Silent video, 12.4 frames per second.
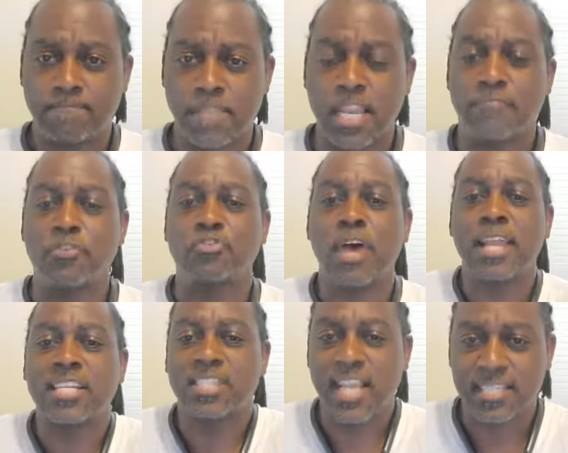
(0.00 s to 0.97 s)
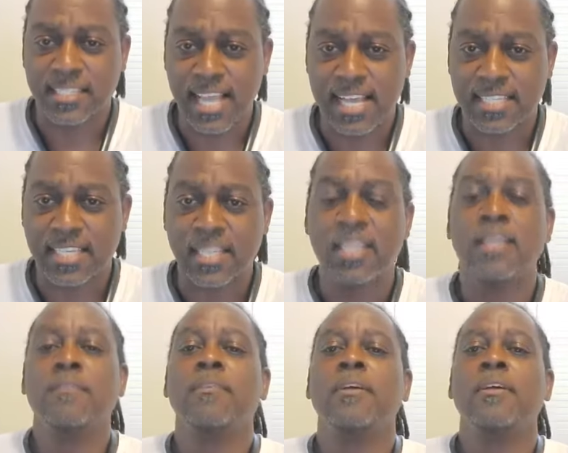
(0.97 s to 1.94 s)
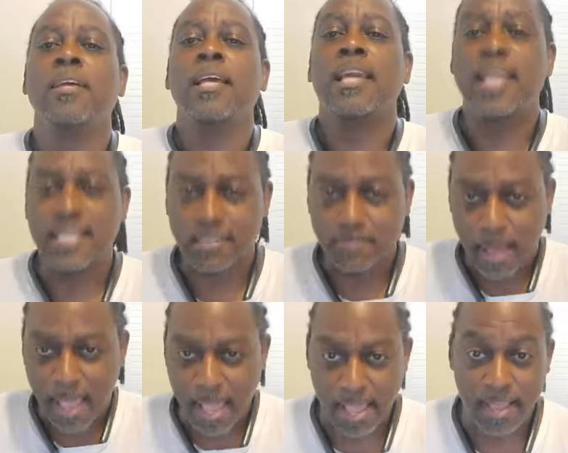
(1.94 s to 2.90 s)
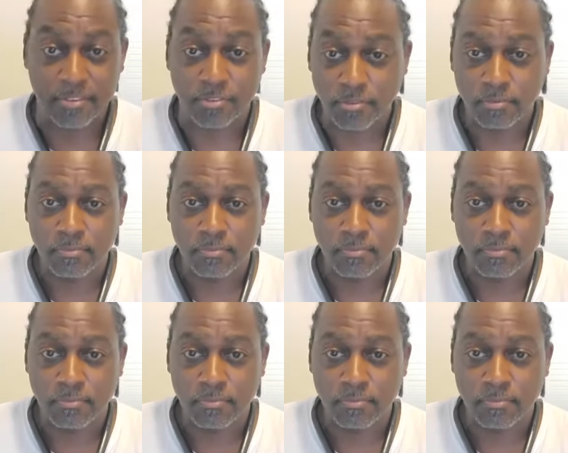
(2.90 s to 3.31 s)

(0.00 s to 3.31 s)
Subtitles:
And if you try to chastise it, kiss my ass.